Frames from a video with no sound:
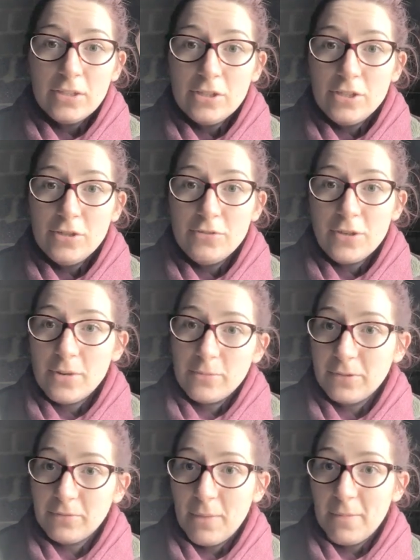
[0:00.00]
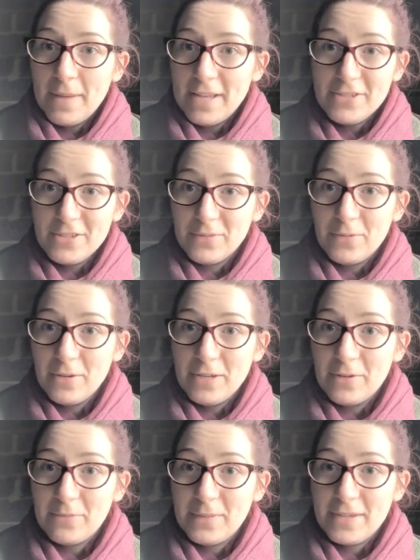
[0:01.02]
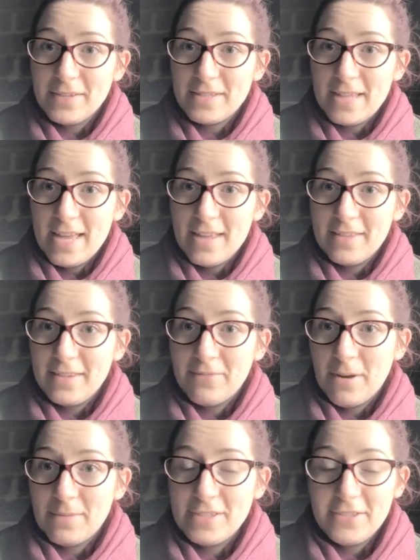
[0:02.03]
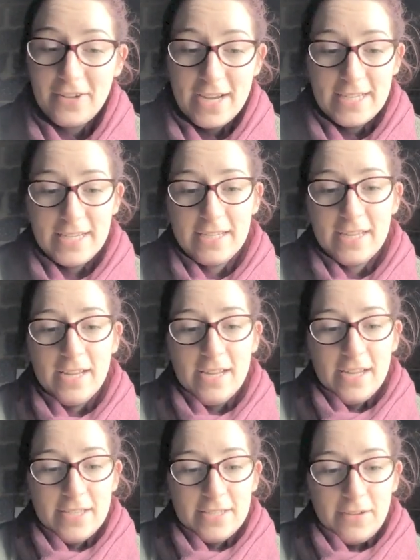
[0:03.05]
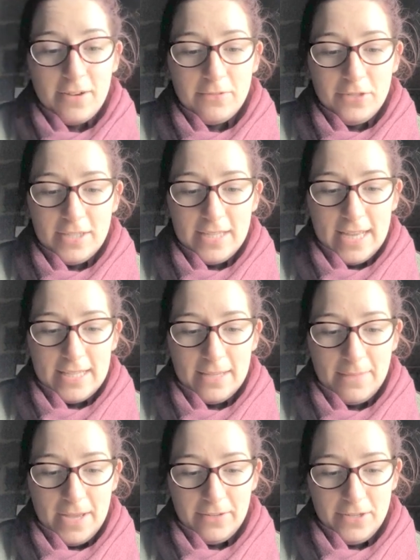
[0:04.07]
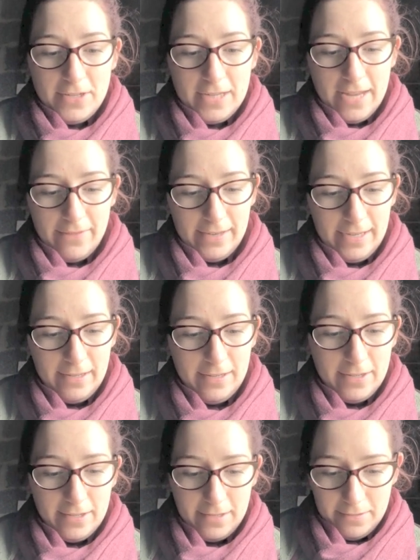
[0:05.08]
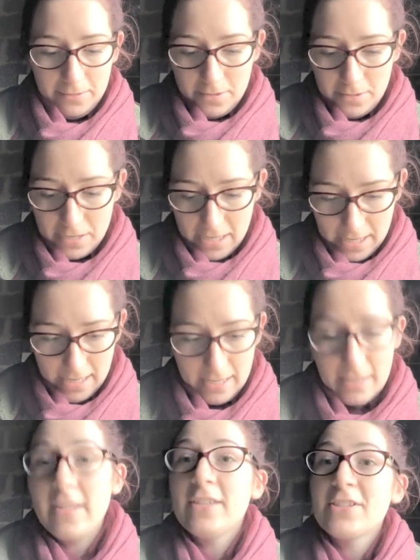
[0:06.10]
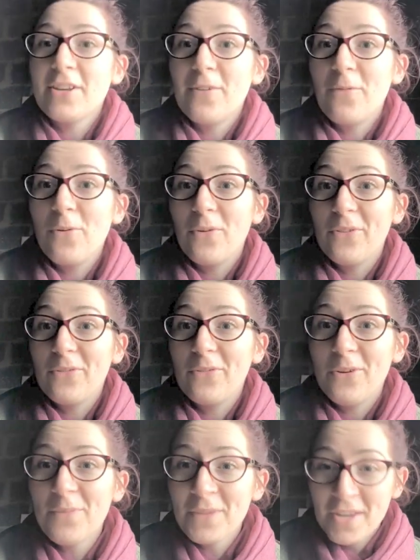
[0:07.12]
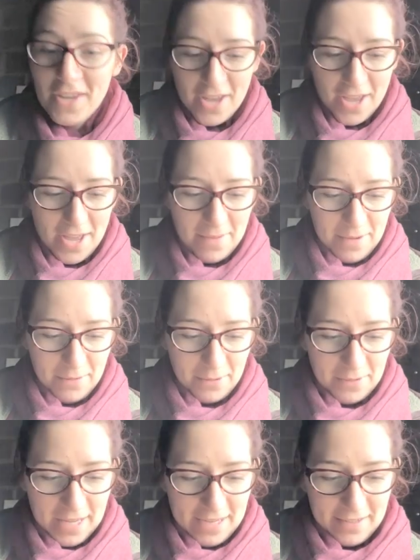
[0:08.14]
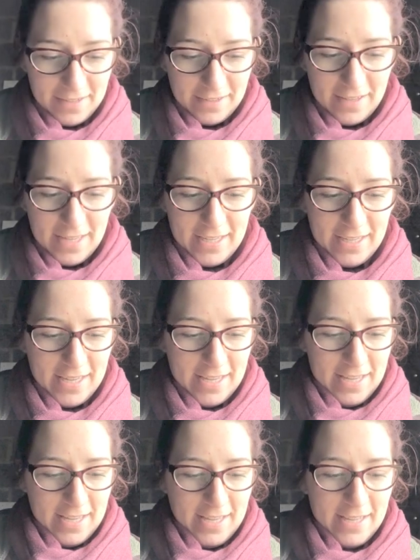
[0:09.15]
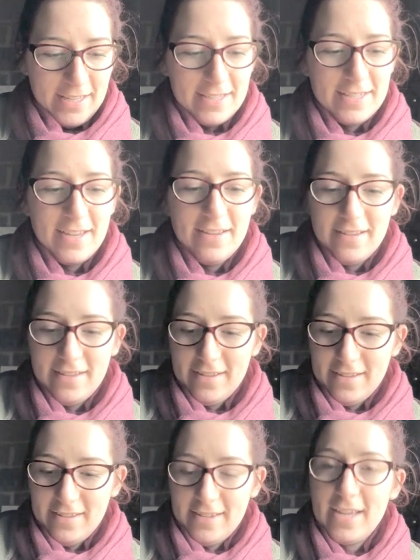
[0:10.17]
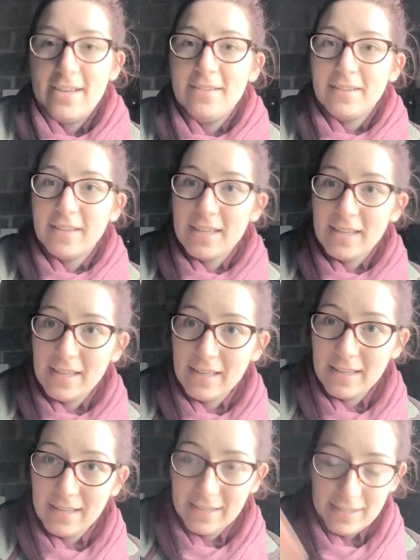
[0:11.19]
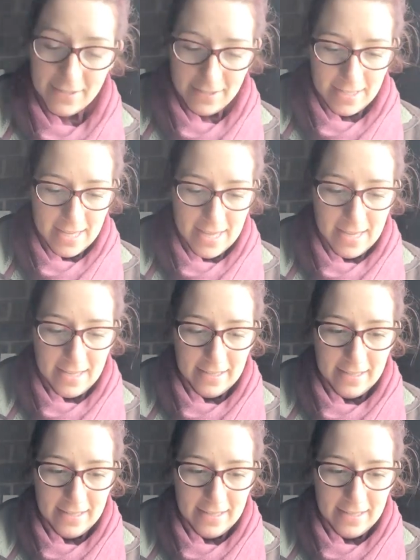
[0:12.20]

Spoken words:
you don't want the rubber bands just falling off because the rubber's degraded. So I'll just get some out and you can have a little look. Ooh, they're just going to fall on the floor, at what they look like. So they look, can you see that?